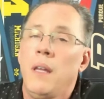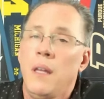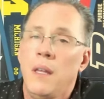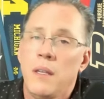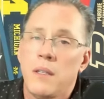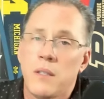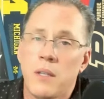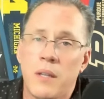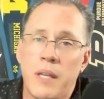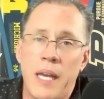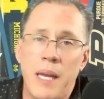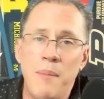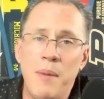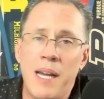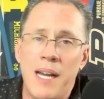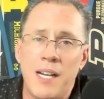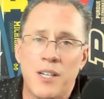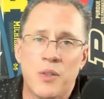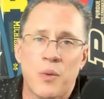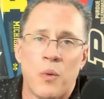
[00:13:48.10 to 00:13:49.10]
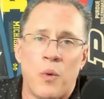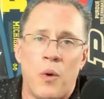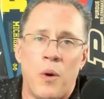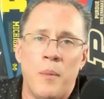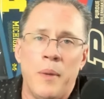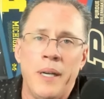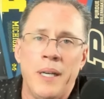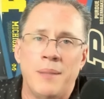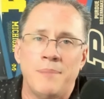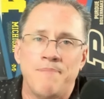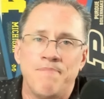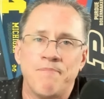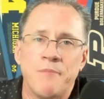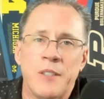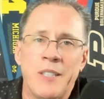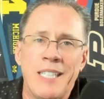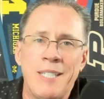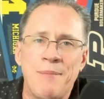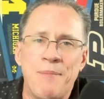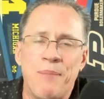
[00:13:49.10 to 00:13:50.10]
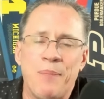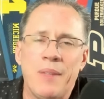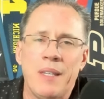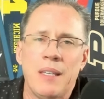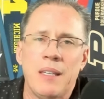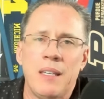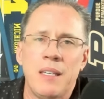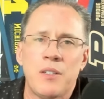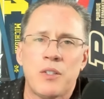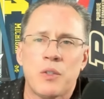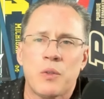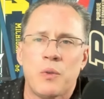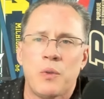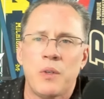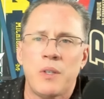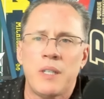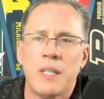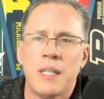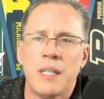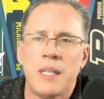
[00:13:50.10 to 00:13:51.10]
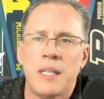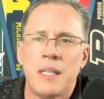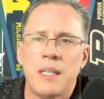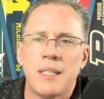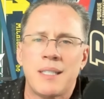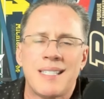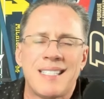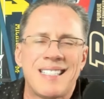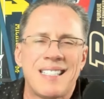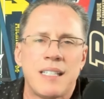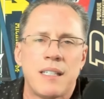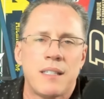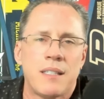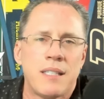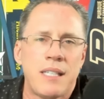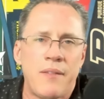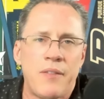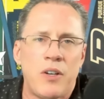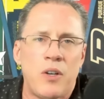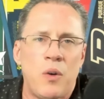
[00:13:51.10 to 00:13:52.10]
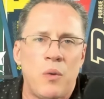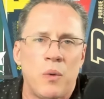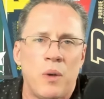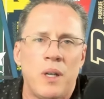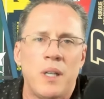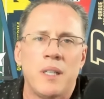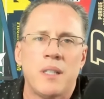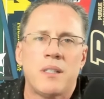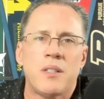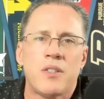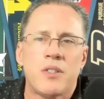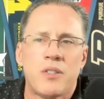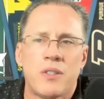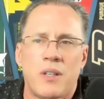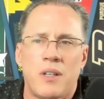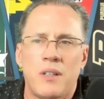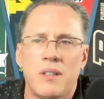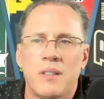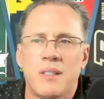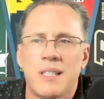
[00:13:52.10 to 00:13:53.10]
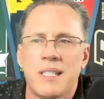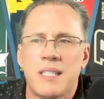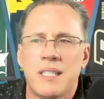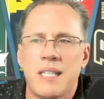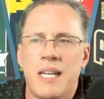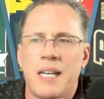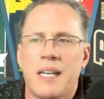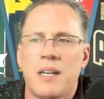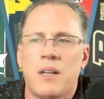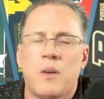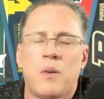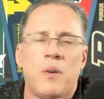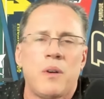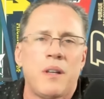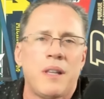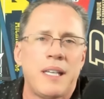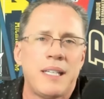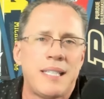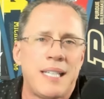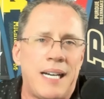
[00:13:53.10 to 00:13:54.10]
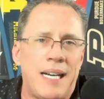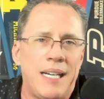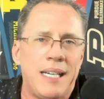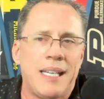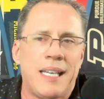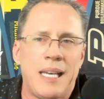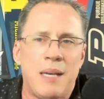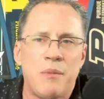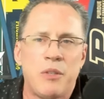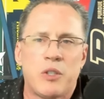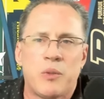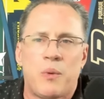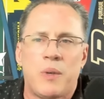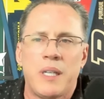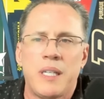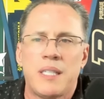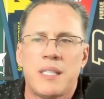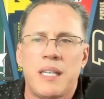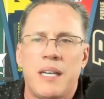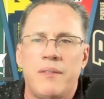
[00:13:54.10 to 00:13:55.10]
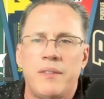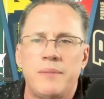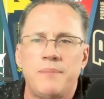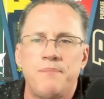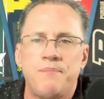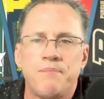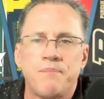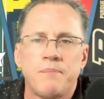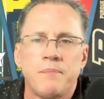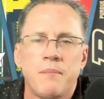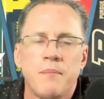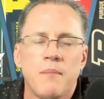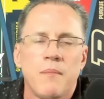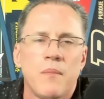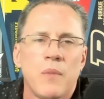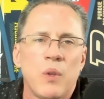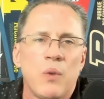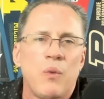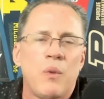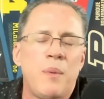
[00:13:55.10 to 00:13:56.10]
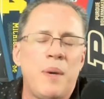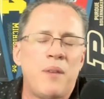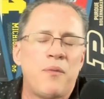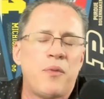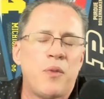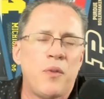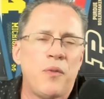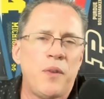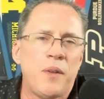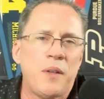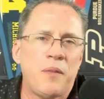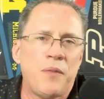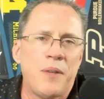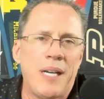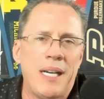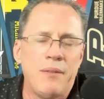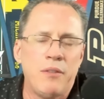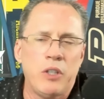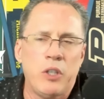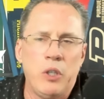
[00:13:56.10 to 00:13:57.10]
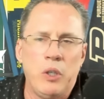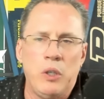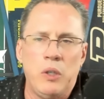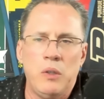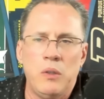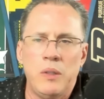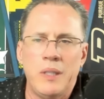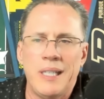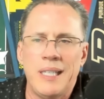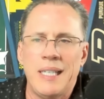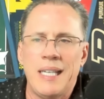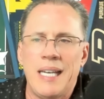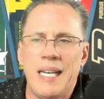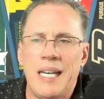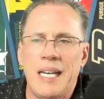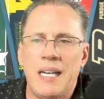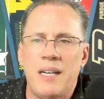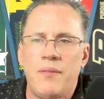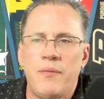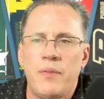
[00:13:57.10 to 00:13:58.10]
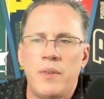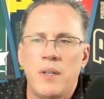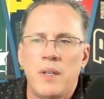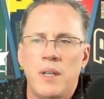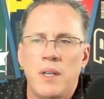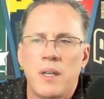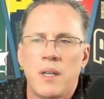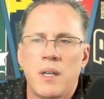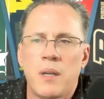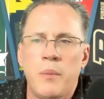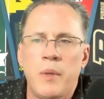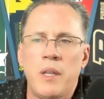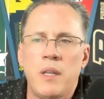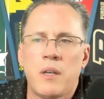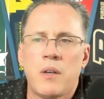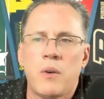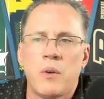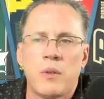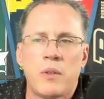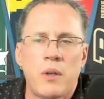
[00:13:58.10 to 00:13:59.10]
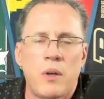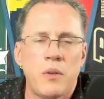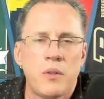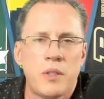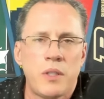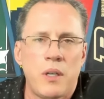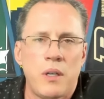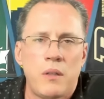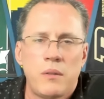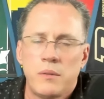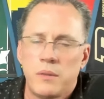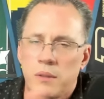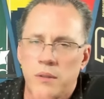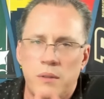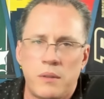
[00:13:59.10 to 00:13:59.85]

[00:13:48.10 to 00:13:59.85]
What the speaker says: So the Gamecocks were warming up, right? They scored a 7-0 run to start the second quarter. They tied a game at 27. With about 4:55 to go in the half, Camila Cardoso,